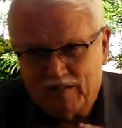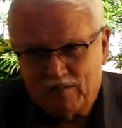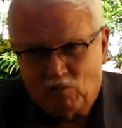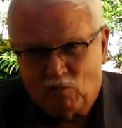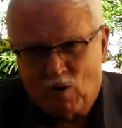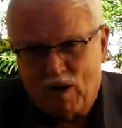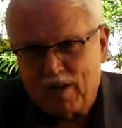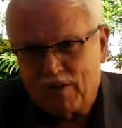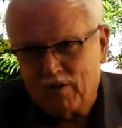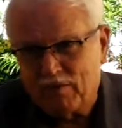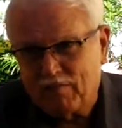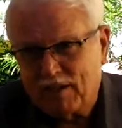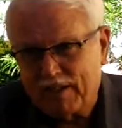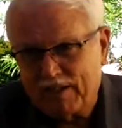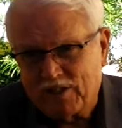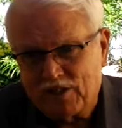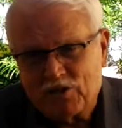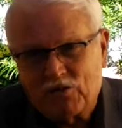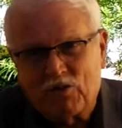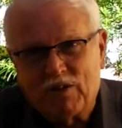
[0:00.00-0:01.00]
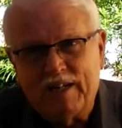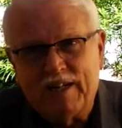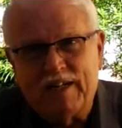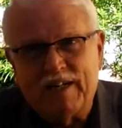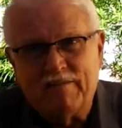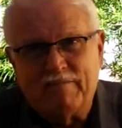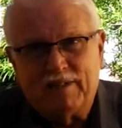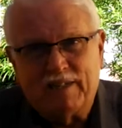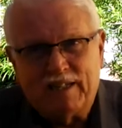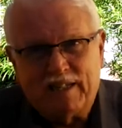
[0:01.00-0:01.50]
water by the
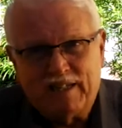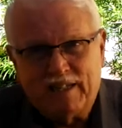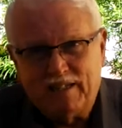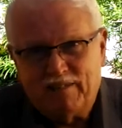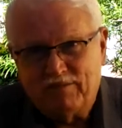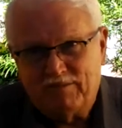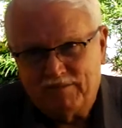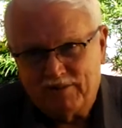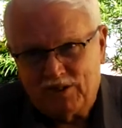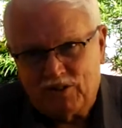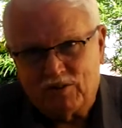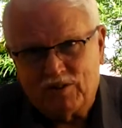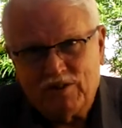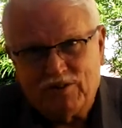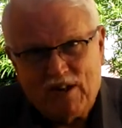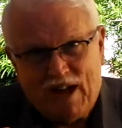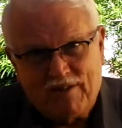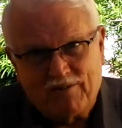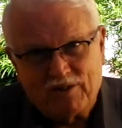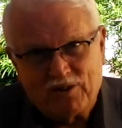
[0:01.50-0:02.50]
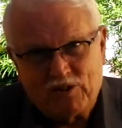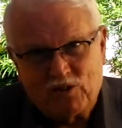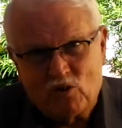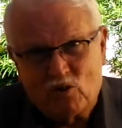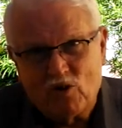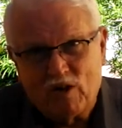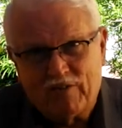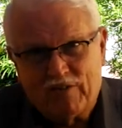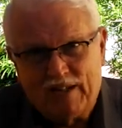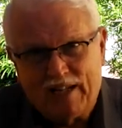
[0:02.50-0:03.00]
stream, and he, you know, you had the
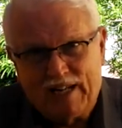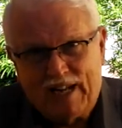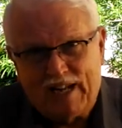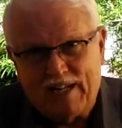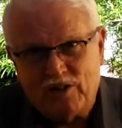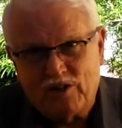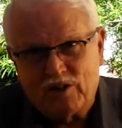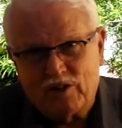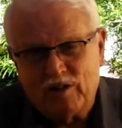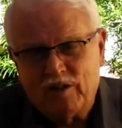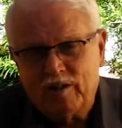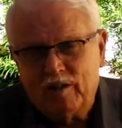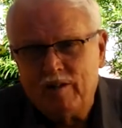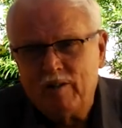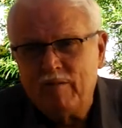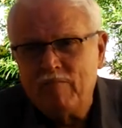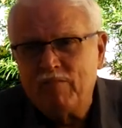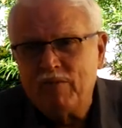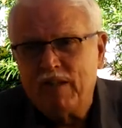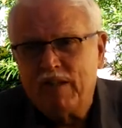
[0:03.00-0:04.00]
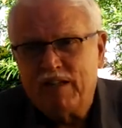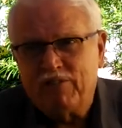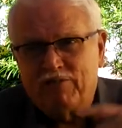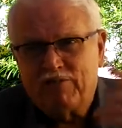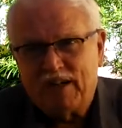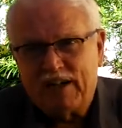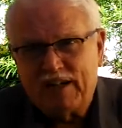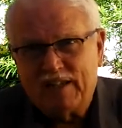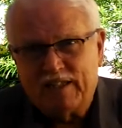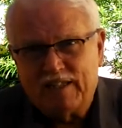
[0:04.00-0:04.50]
story of Elijah. He
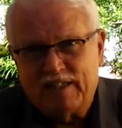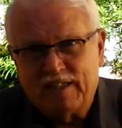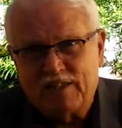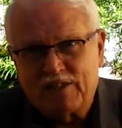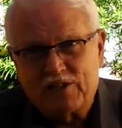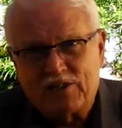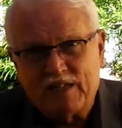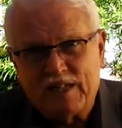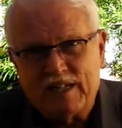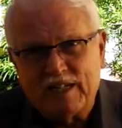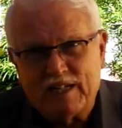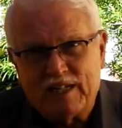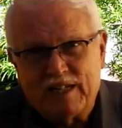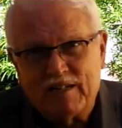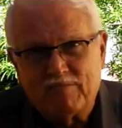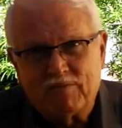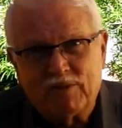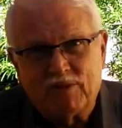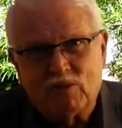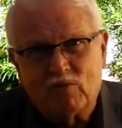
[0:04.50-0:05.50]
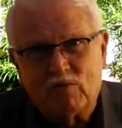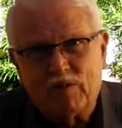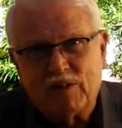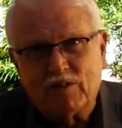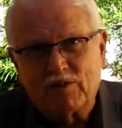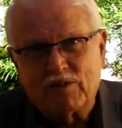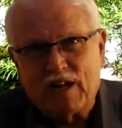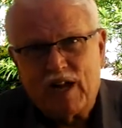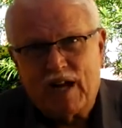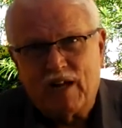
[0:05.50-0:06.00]
finally is sent up to the
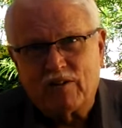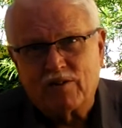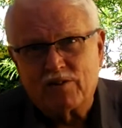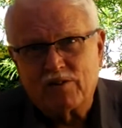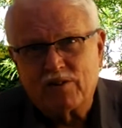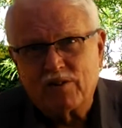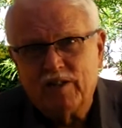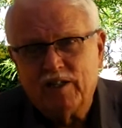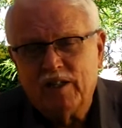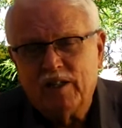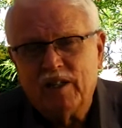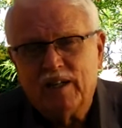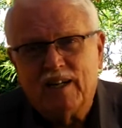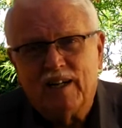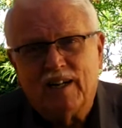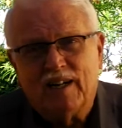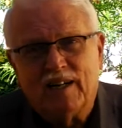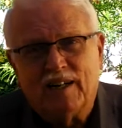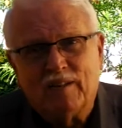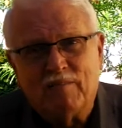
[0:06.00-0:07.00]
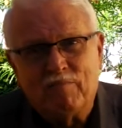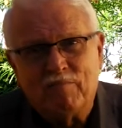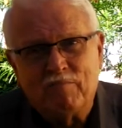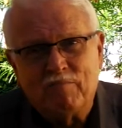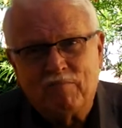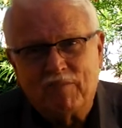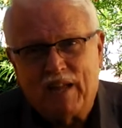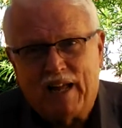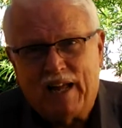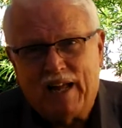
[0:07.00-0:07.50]
widow's house, um,
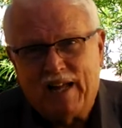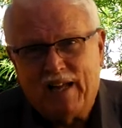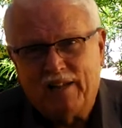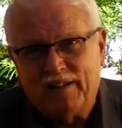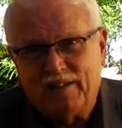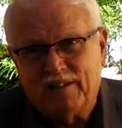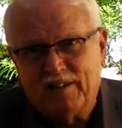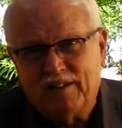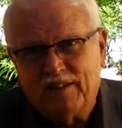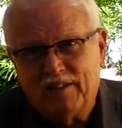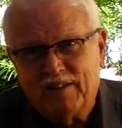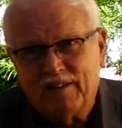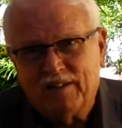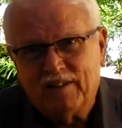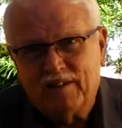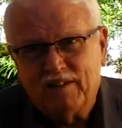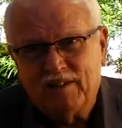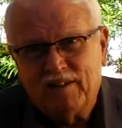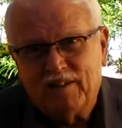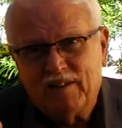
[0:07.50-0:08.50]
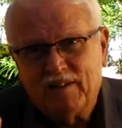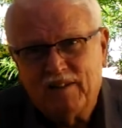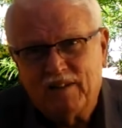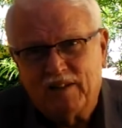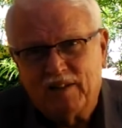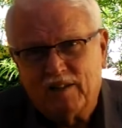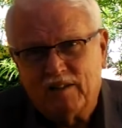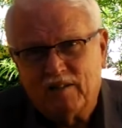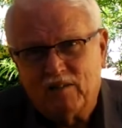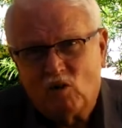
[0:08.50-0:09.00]
and
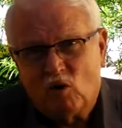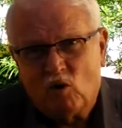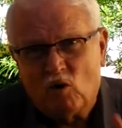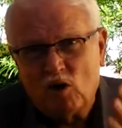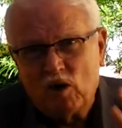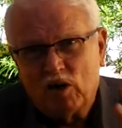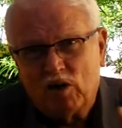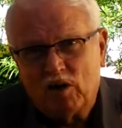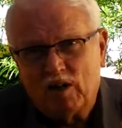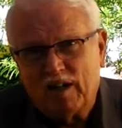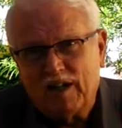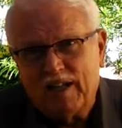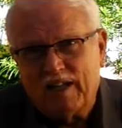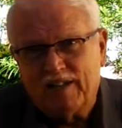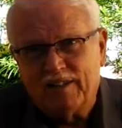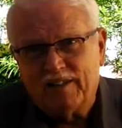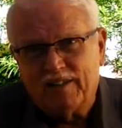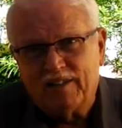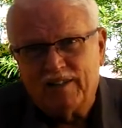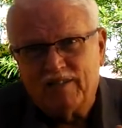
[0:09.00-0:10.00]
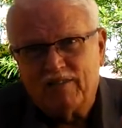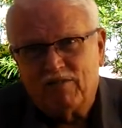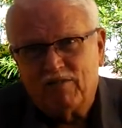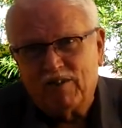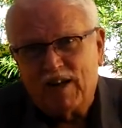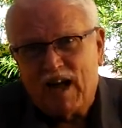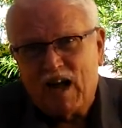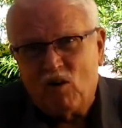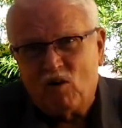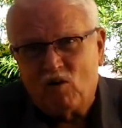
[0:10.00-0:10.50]
the oil and the
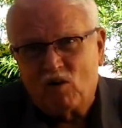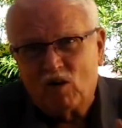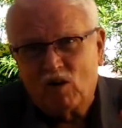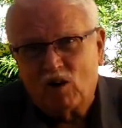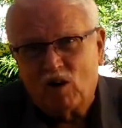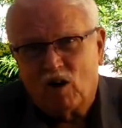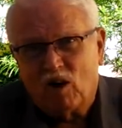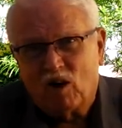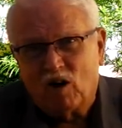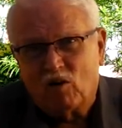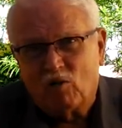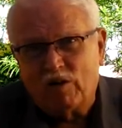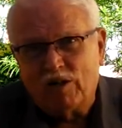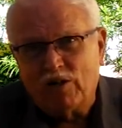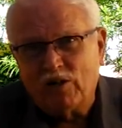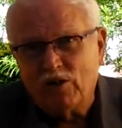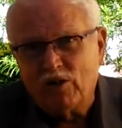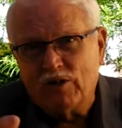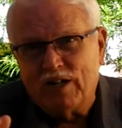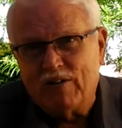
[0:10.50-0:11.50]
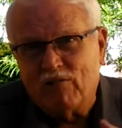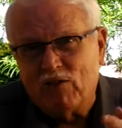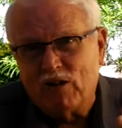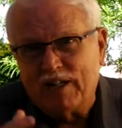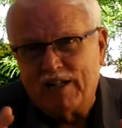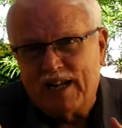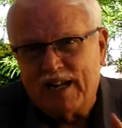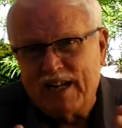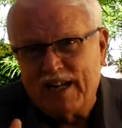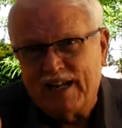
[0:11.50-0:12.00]
flour are renewed every
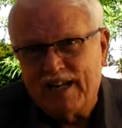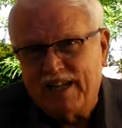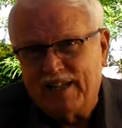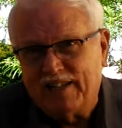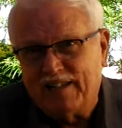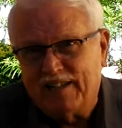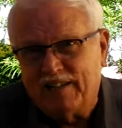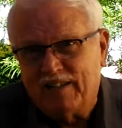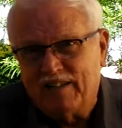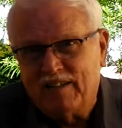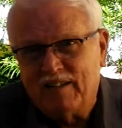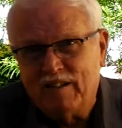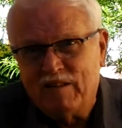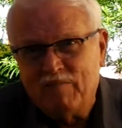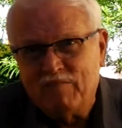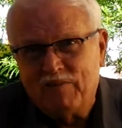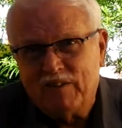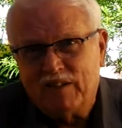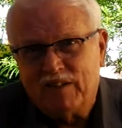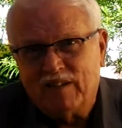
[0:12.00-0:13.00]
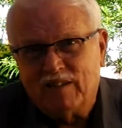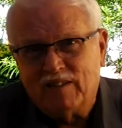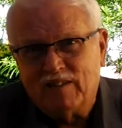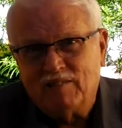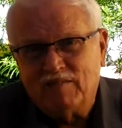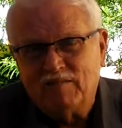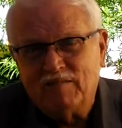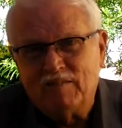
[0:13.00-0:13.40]
day in the uh,